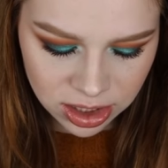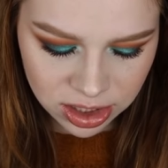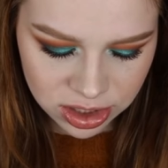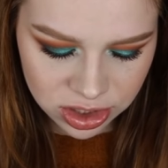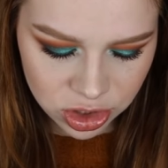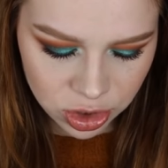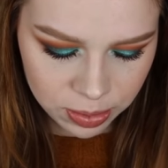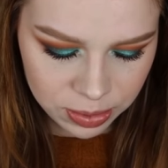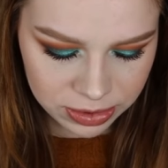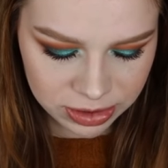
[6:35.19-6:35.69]
The
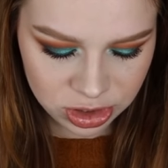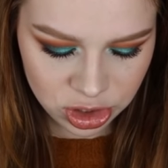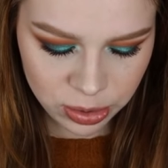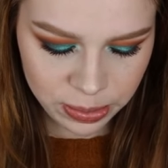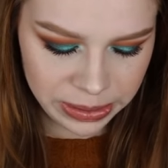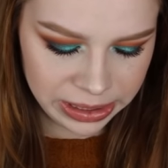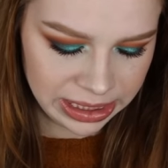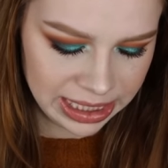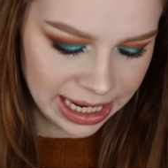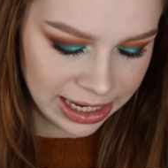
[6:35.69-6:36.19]
super,
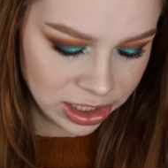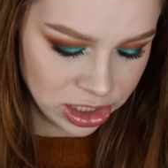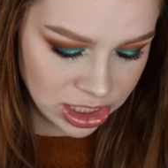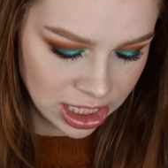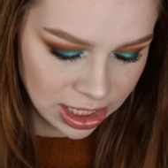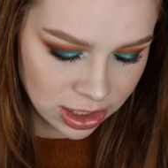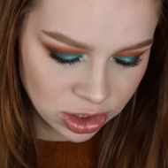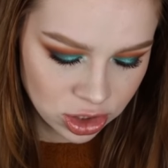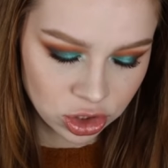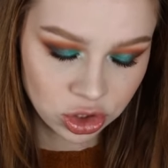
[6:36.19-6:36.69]
super light
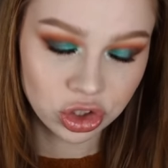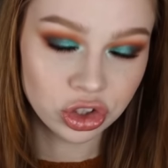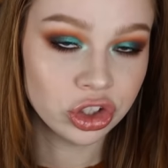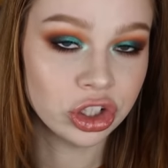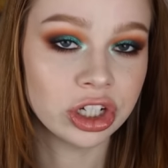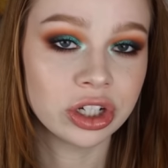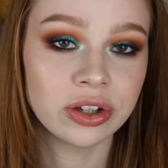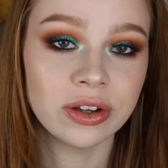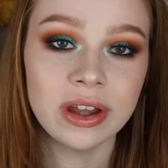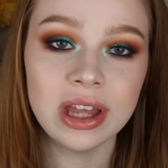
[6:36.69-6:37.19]
shades
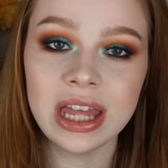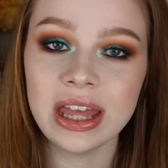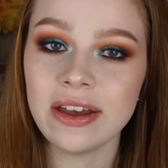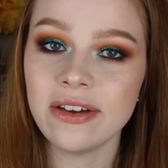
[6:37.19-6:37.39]
look